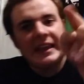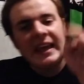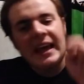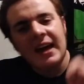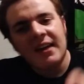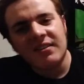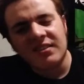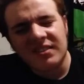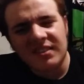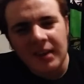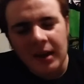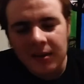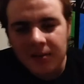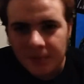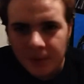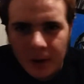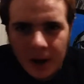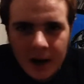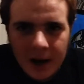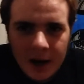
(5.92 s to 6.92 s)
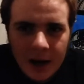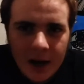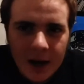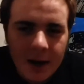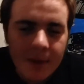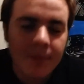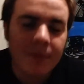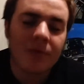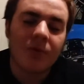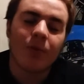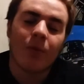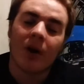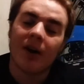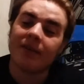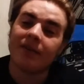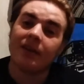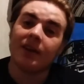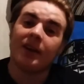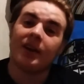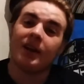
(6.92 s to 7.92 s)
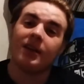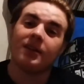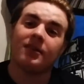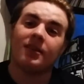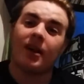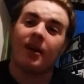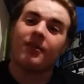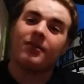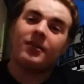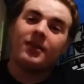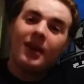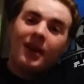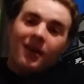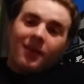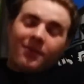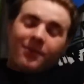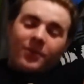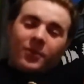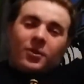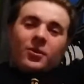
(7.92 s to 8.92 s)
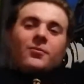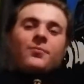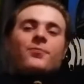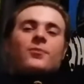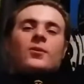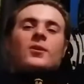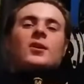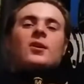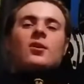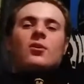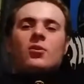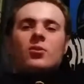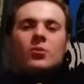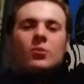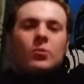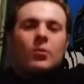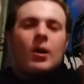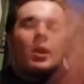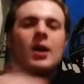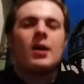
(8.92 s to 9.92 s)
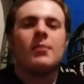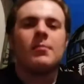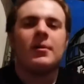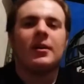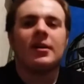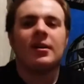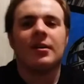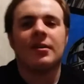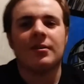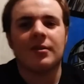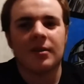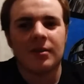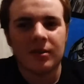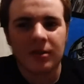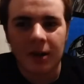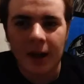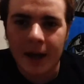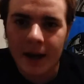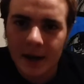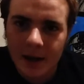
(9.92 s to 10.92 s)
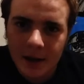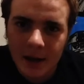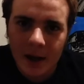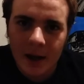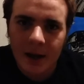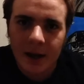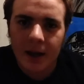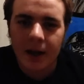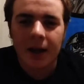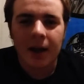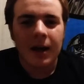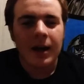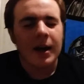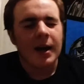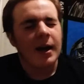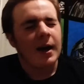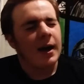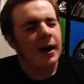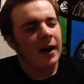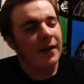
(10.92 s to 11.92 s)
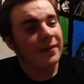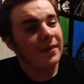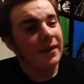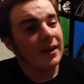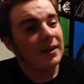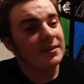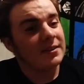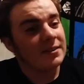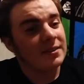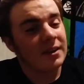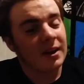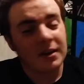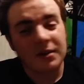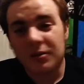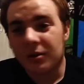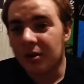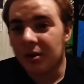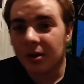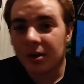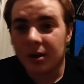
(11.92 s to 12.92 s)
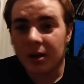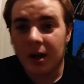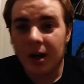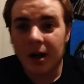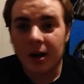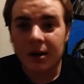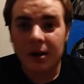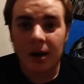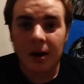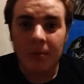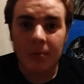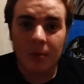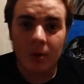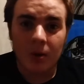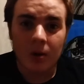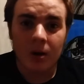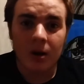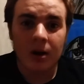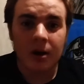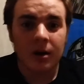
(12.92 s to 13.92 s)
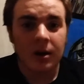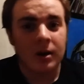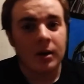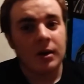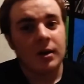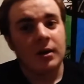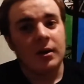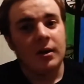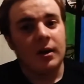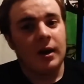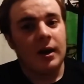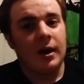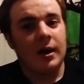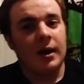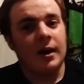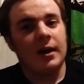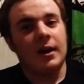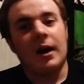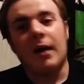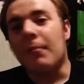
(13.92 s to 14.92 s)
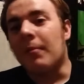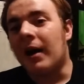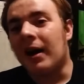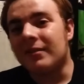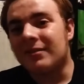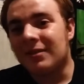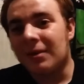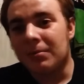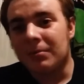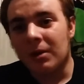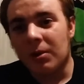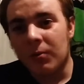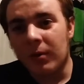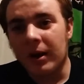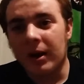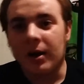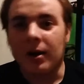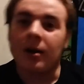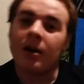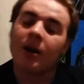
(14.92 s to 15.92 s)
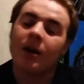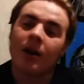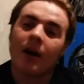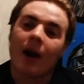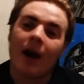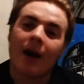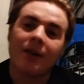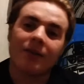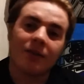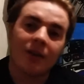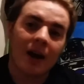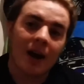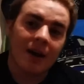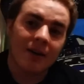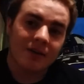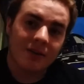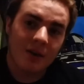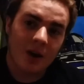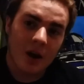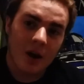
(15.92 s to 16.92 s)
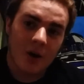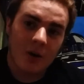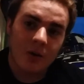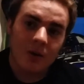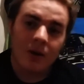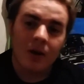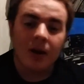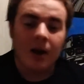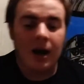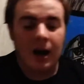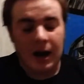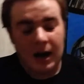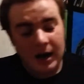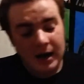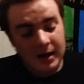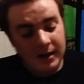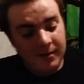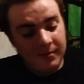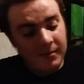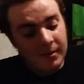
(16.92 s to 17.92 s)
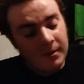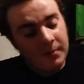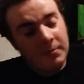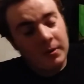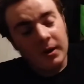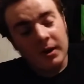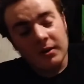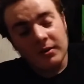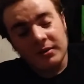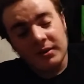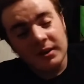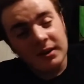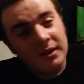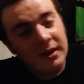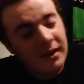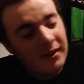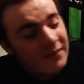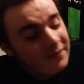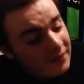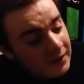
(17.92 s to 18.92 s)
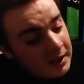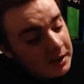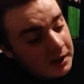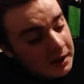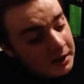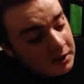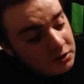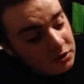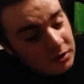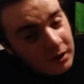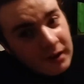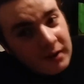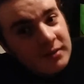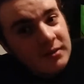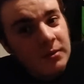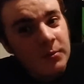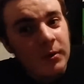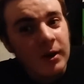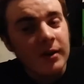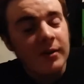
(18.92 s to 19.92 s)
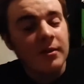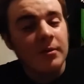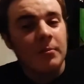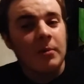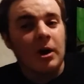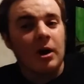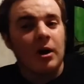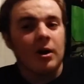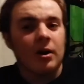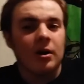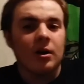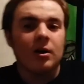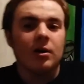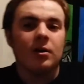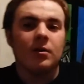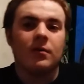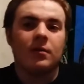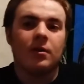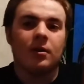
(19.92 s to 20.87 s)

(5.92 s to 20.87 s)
Yes, that's right. I'm once again testing out a food for you. Why? Because it's late at night. I think it's like 2 o'clock. I'm bored. And I bought something weird. As you guys know, I am a person of many interests, and one of them are